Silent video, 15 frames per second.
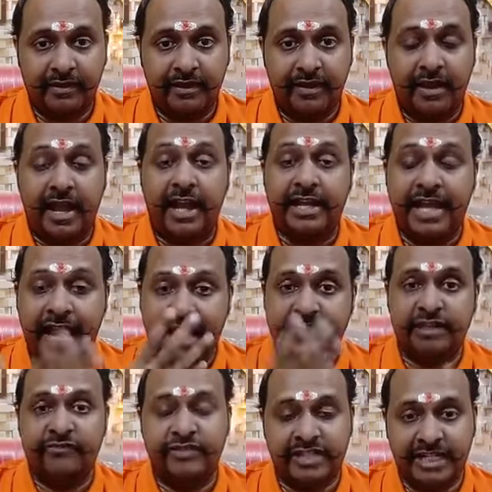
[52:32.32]
And as
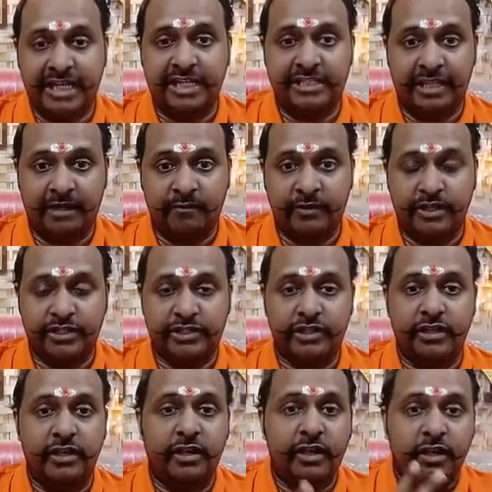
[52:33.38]
a physical therapist,
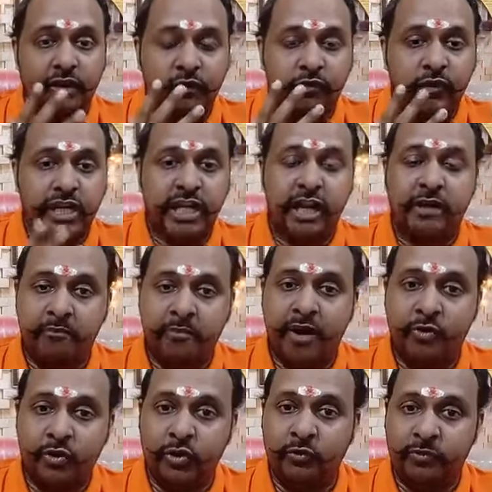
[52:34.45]
we are
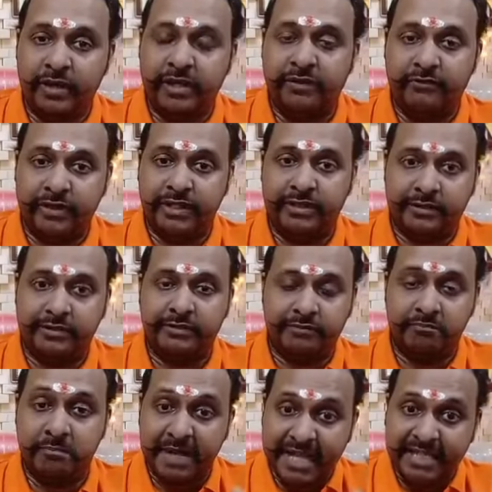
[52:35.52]
bound to be
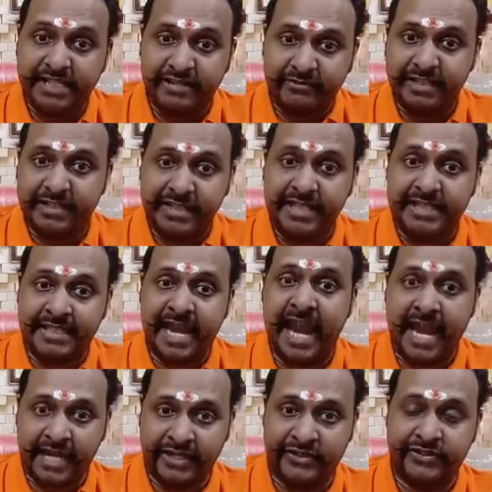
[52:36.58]
blessed with these
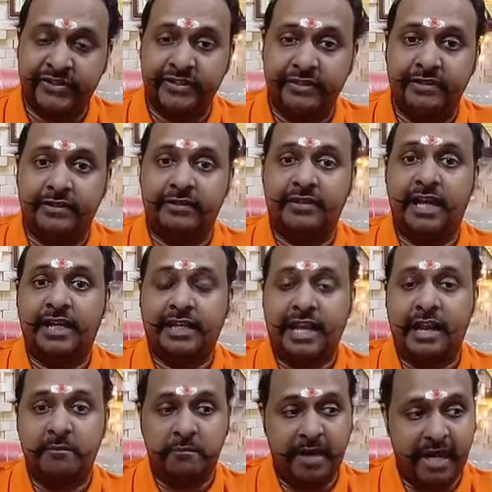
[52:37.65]
hands that
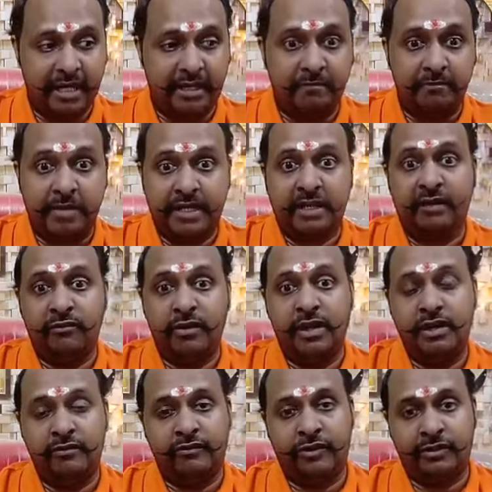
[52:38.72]
can make a better
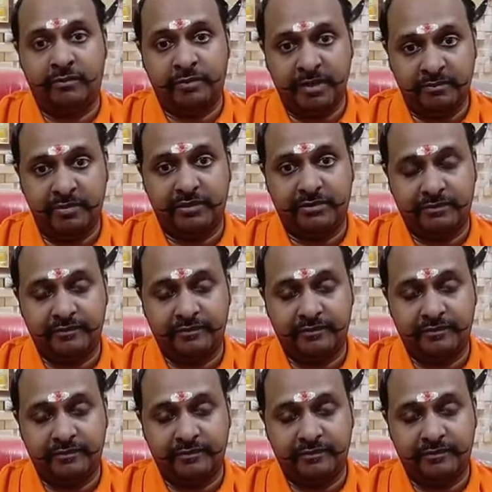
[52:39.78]
world for the people.